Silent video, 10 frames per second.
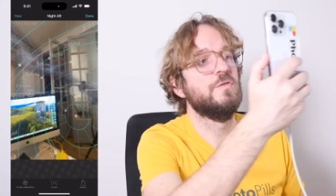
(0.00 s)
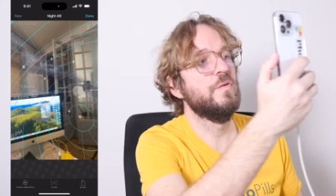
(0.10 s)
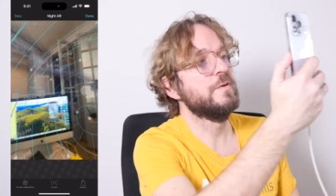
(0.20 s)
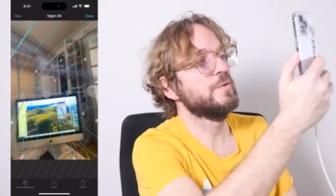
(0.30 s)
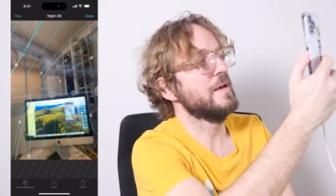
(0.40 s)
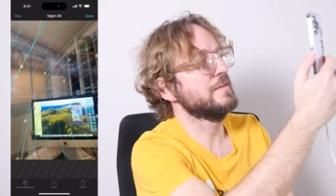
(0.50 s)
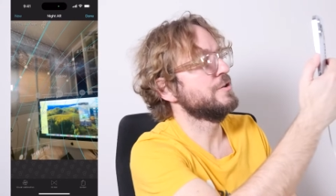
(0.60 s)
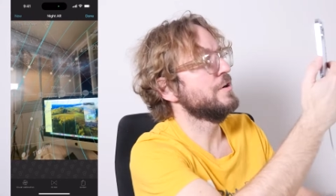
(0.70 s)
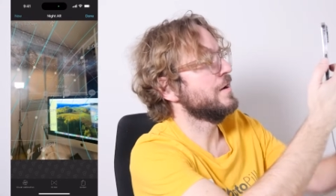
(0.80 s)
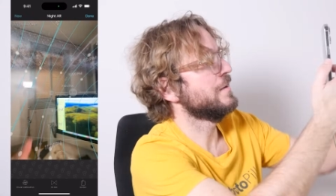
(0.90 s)
to visualize the
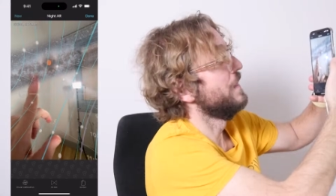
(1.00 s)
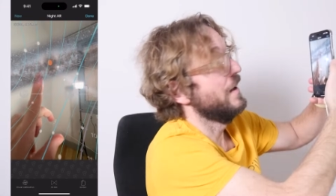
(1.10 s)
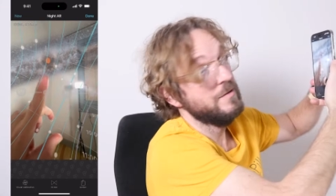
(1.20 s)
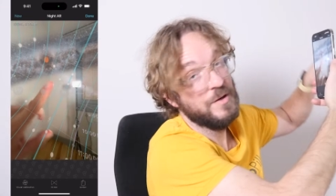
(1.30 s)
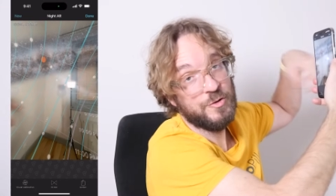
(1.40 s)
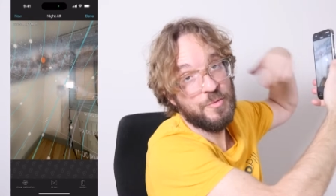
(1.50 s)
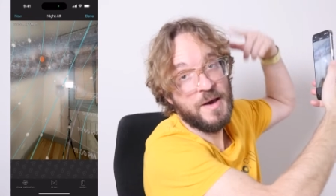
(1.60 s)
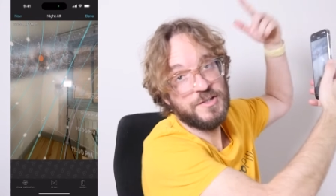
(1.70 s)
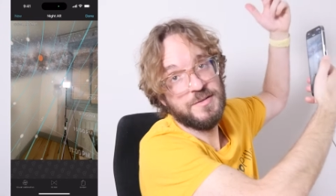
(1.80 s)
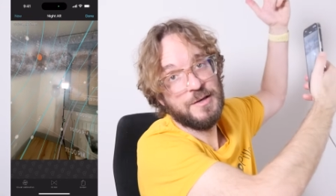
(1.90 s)
shot. Okay, you need to
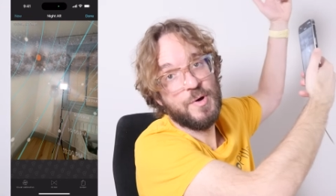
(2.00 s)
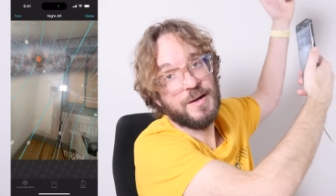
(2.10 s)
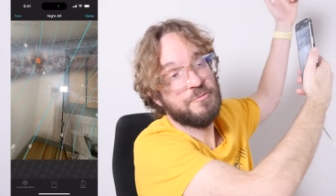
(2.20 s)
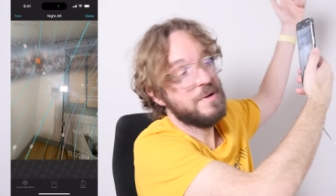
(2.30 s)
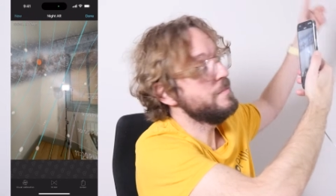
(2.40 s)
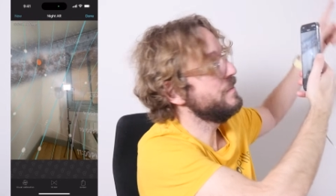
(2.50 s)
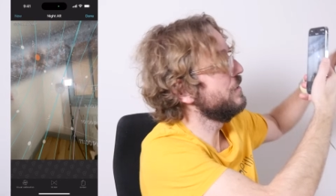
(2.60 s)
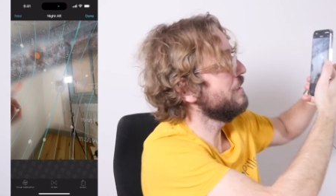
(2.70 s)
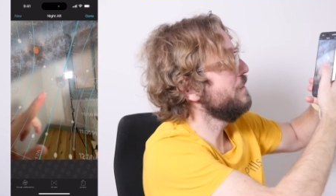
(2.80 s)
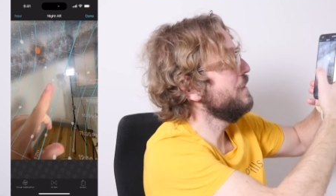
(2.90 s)
imagine that you are in
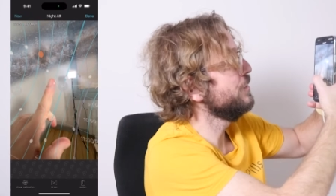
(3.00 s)
the wrapping